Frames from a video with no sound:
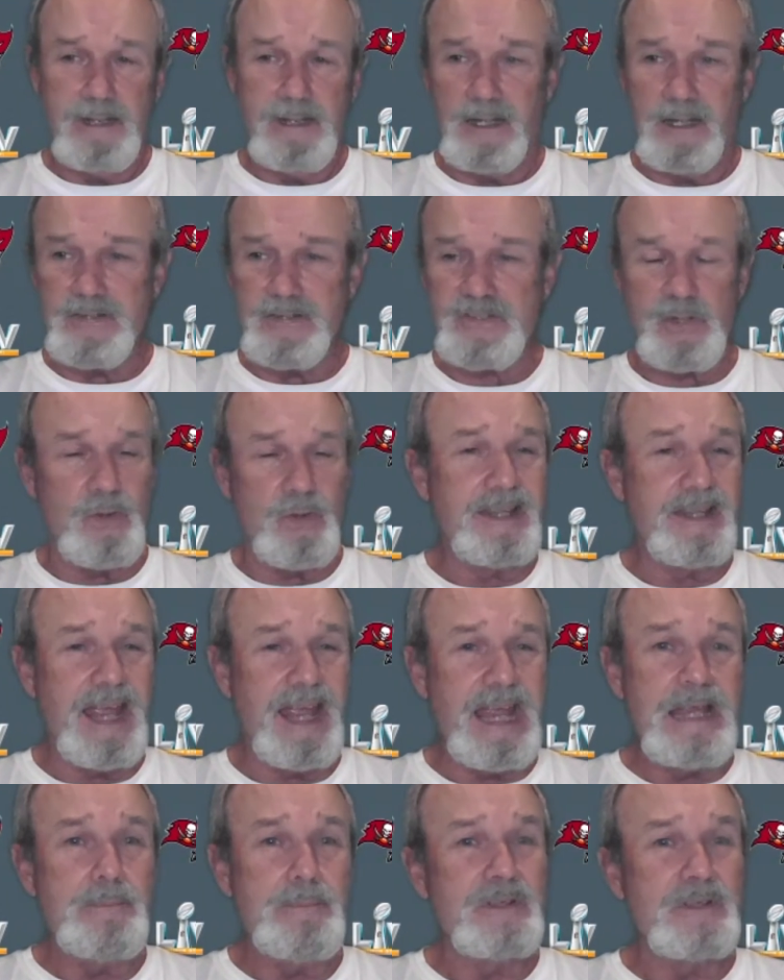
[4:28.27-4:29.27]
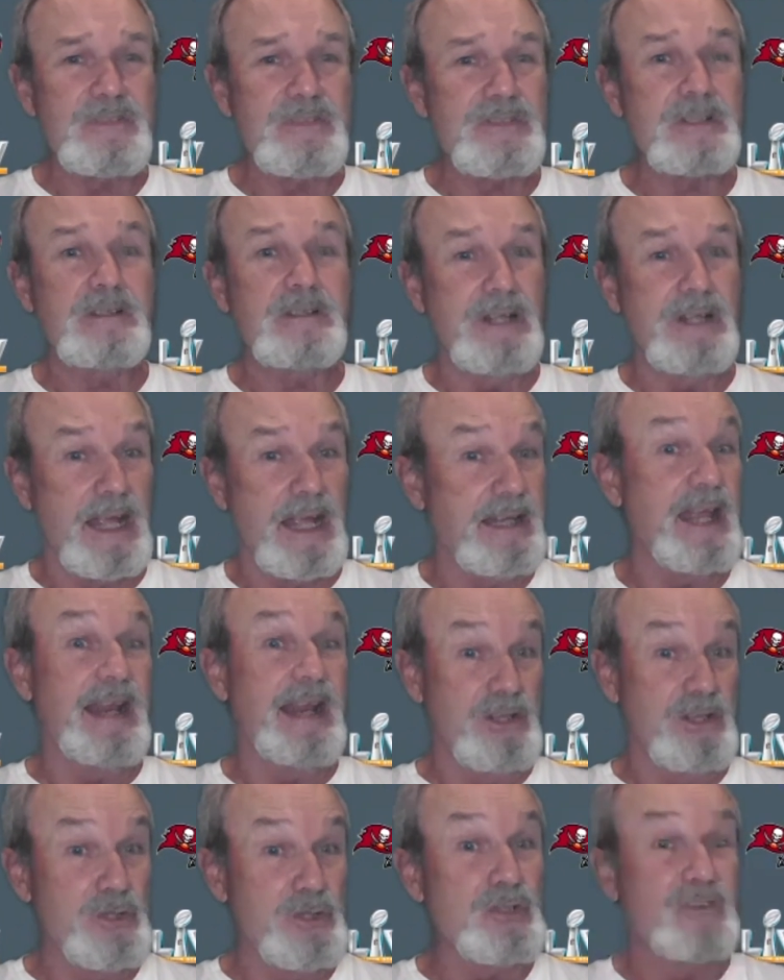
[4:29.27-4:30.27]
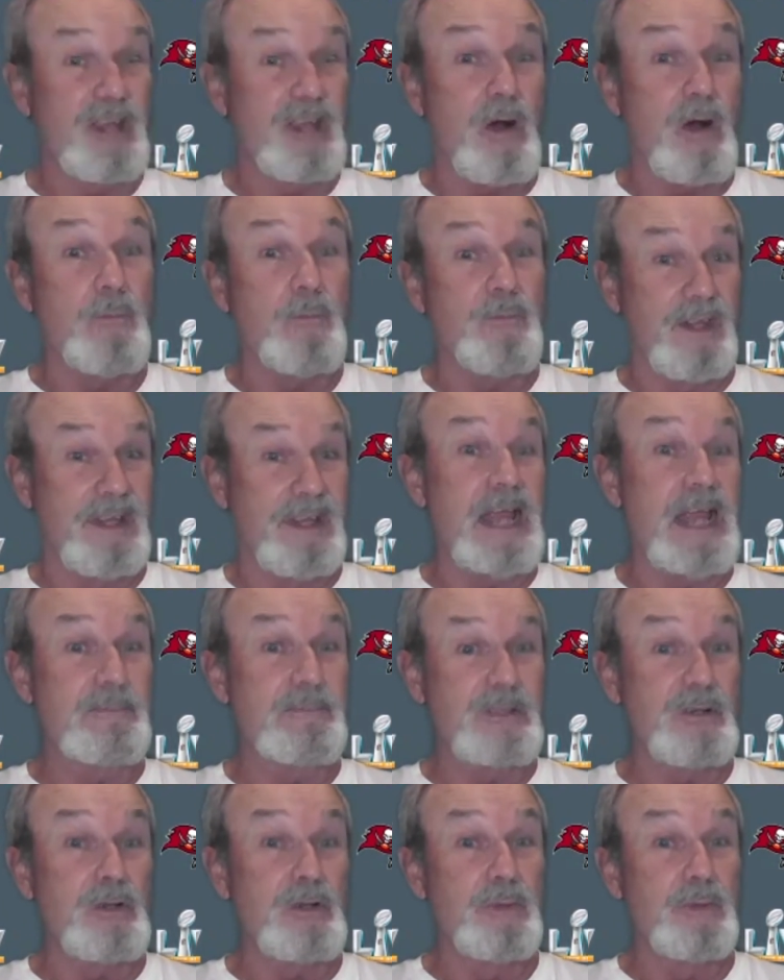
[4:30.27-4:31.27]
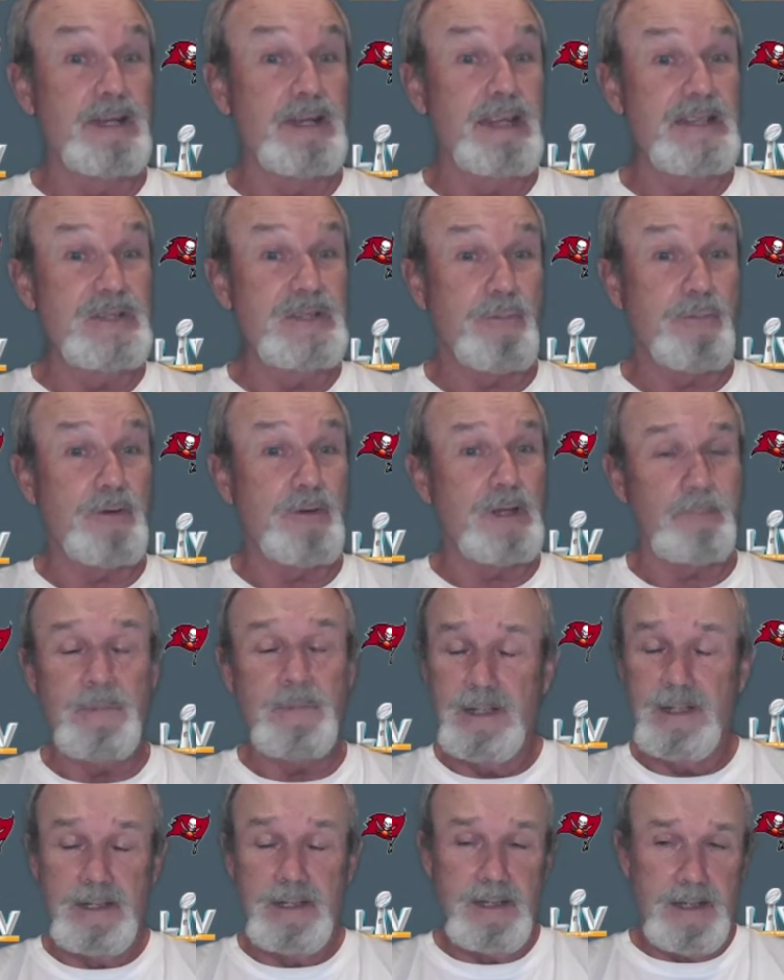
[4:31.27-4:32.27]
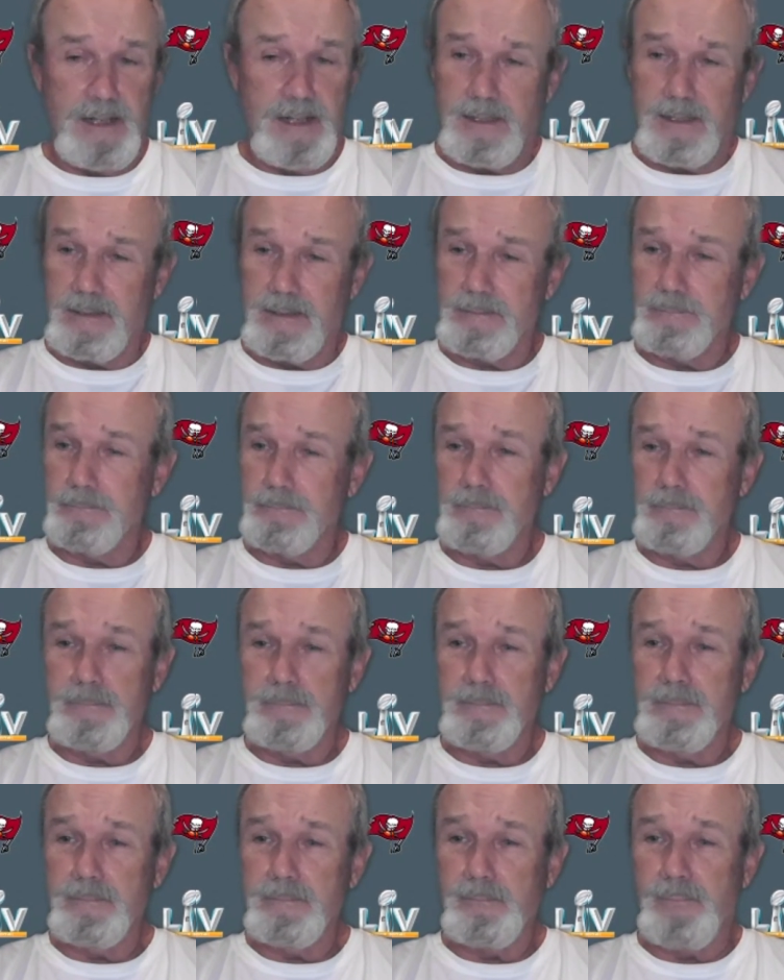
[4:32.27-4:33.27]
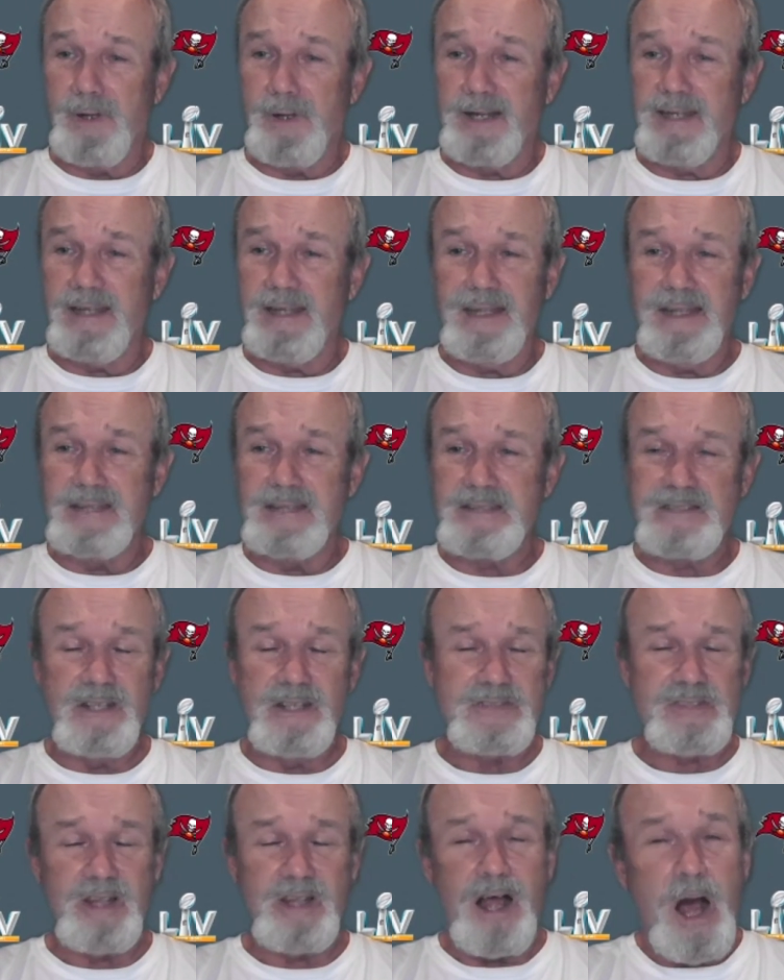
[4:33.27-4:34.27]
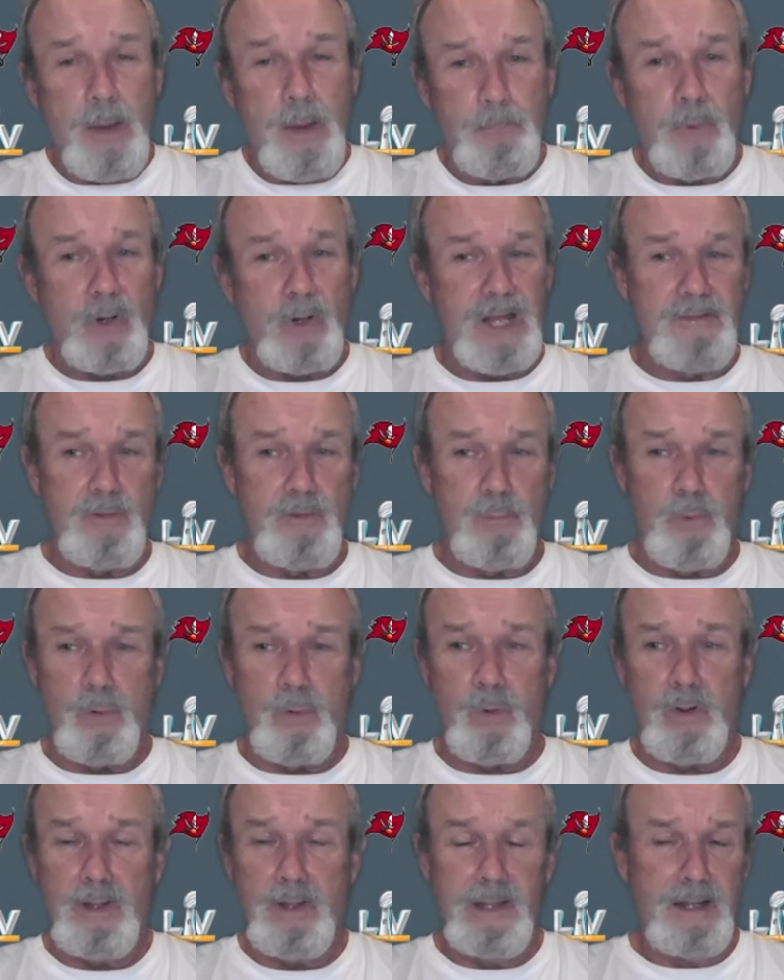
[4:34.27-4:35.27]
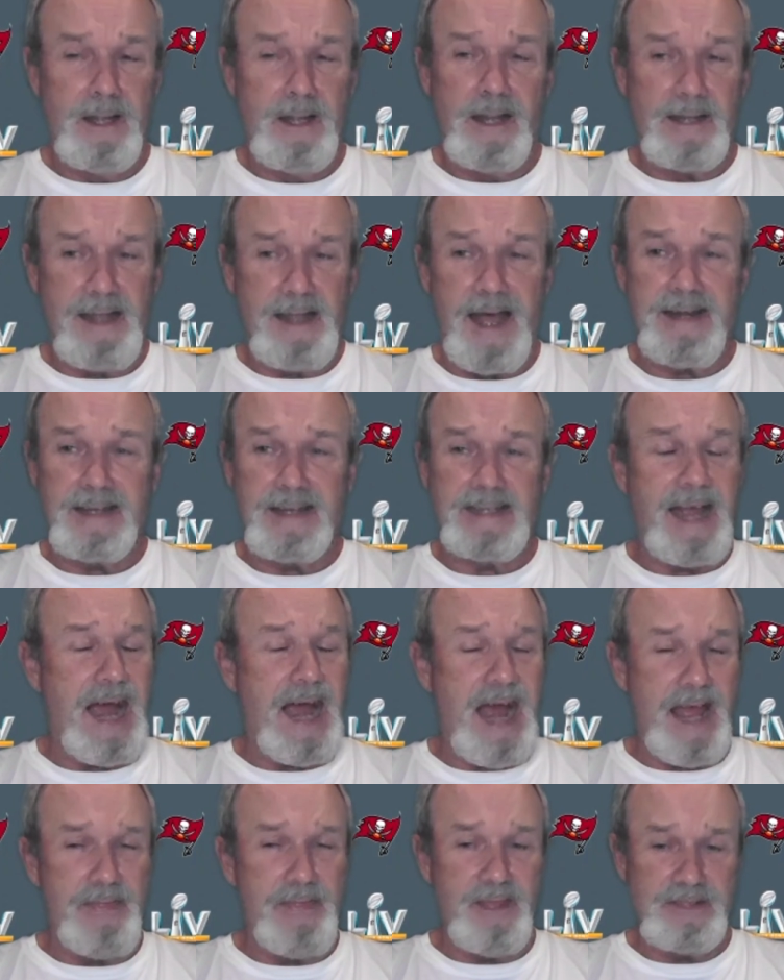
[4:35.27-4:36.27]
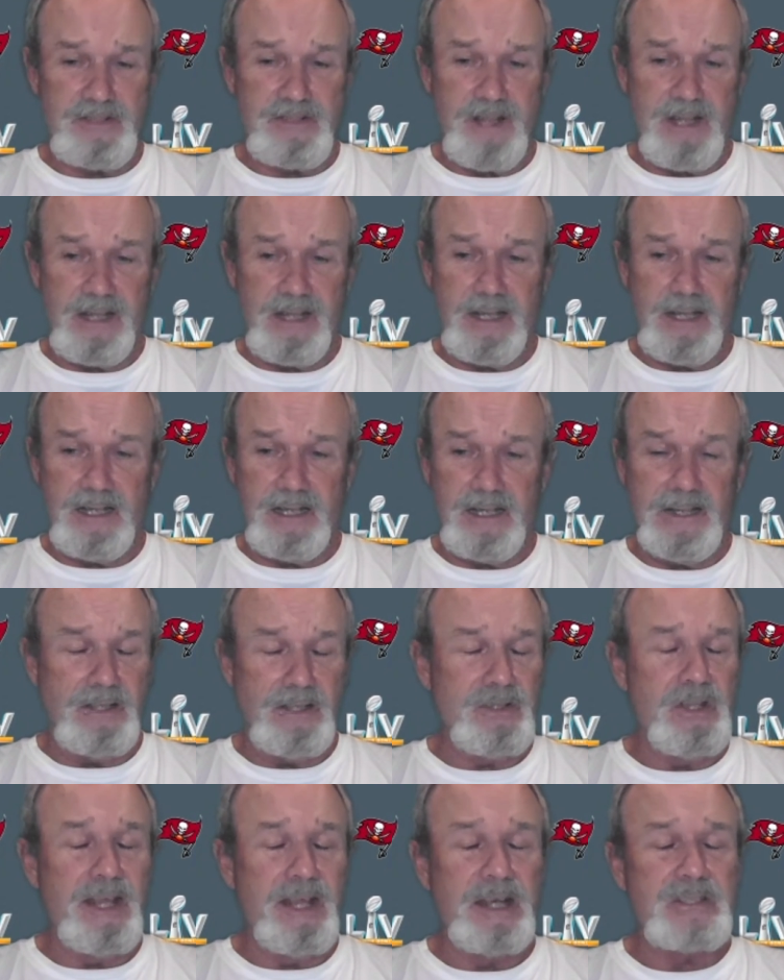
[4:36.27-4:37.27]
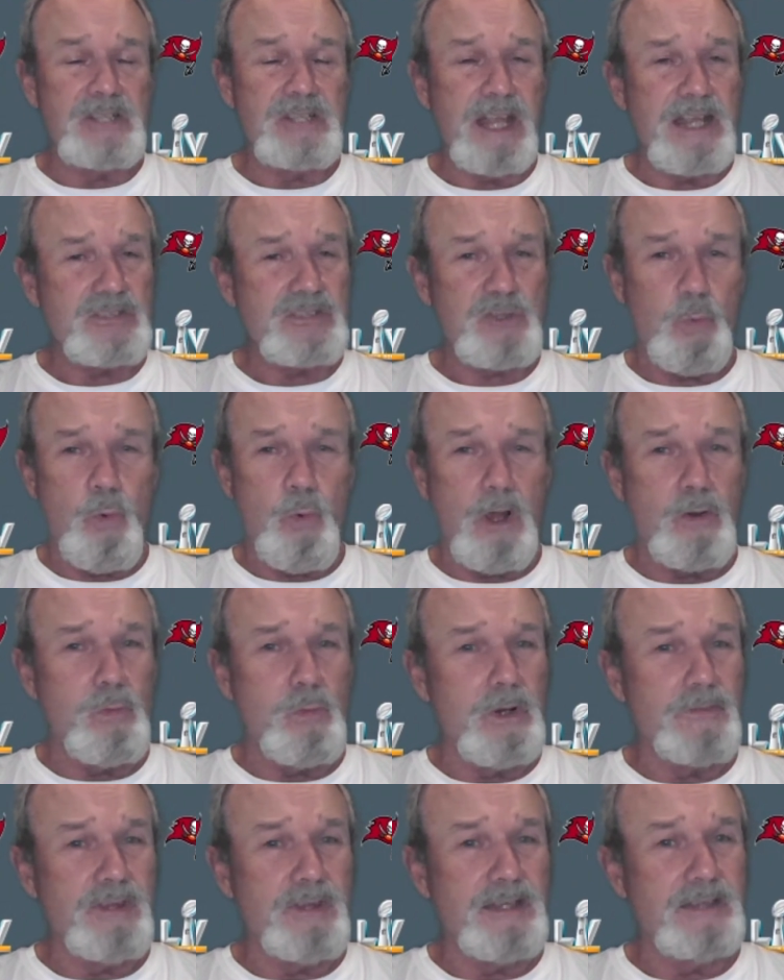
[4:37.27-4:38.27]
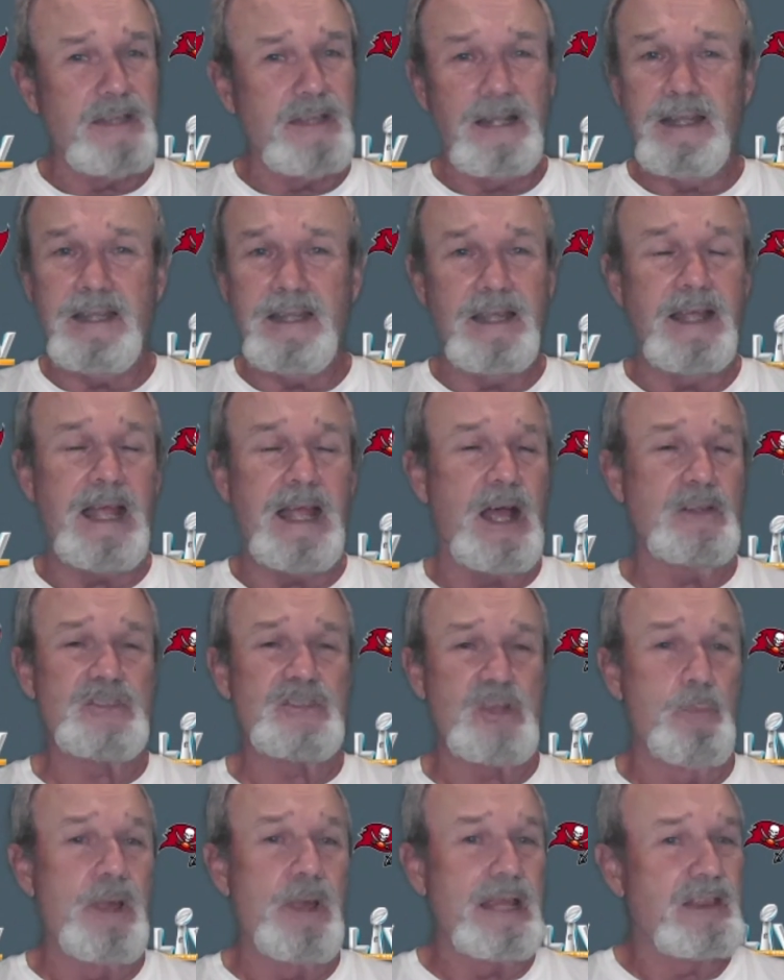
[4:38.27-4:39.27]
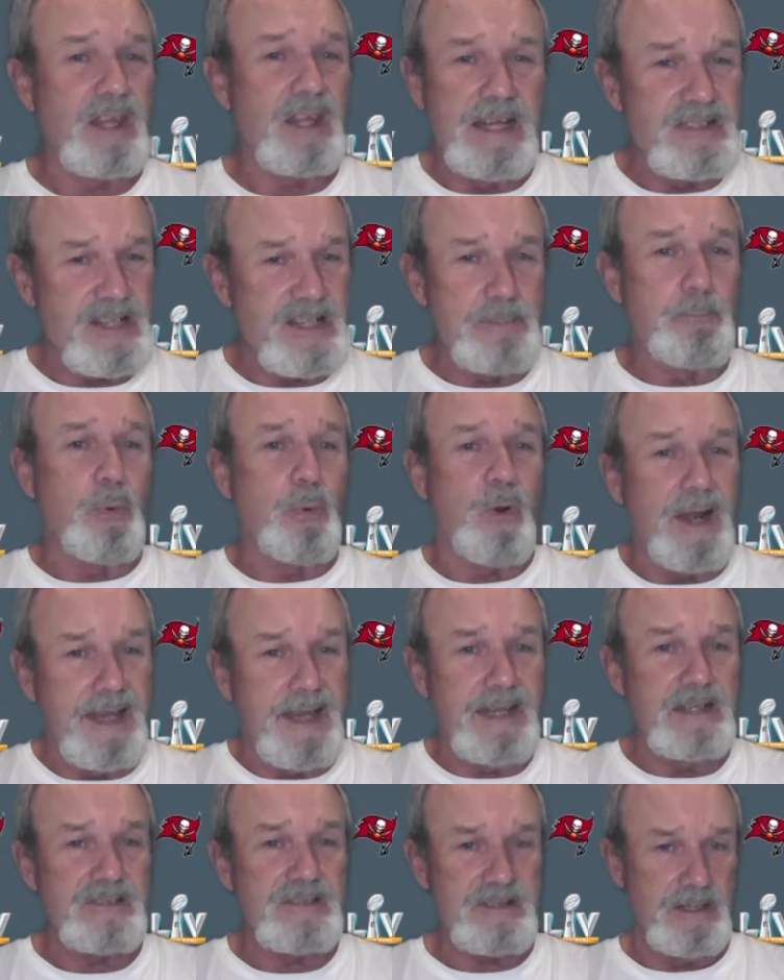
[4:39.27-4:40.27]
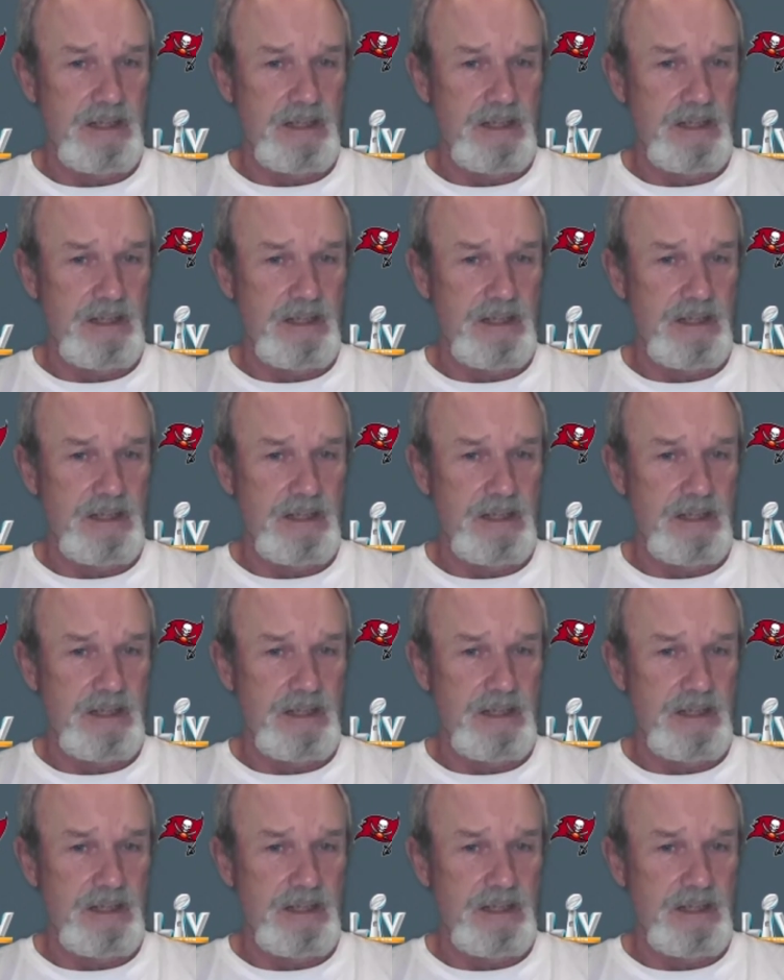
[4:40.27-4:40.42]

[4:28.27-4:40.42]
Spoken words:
So the game is, and you can tell the game's a little bit easier for him. But it's just an unbelievable kind of guy that you get a chance to work with. So many things he brings